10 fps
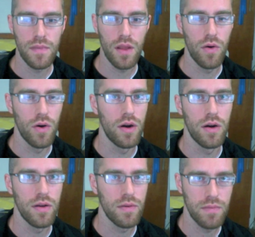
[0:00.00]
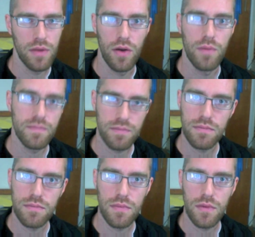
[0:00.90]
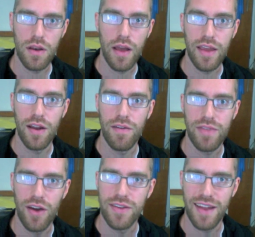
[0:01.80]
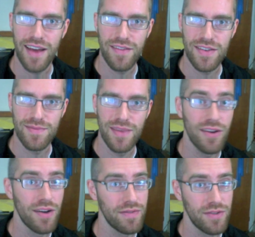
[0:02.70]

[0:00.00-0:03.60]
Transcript: or, you know, good luck in all of the arts and activism that you're off